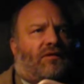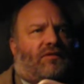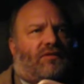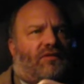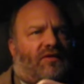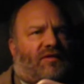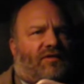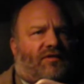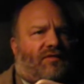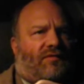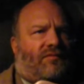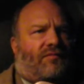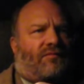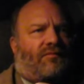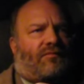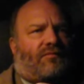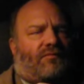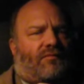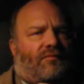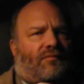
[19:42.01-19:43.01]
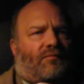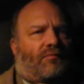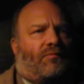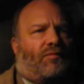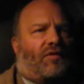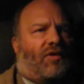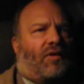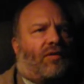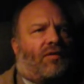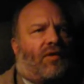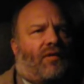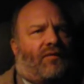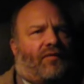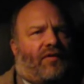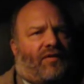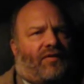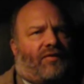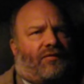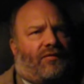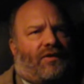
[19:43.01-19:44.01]
just broke
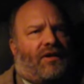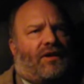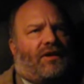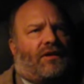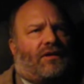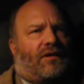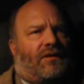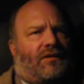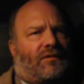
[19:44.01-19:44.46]
over 3,